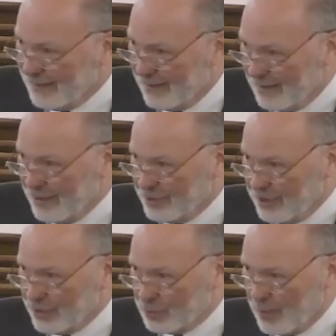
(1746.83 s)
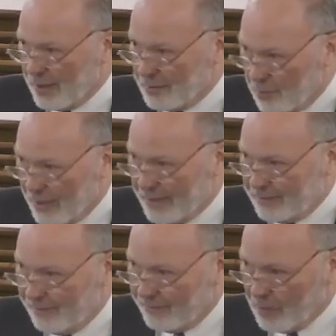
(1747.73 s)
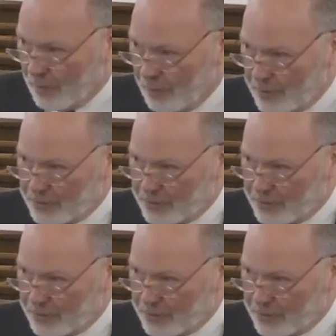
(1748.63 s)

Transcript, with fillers: You think Jesus wanted bread when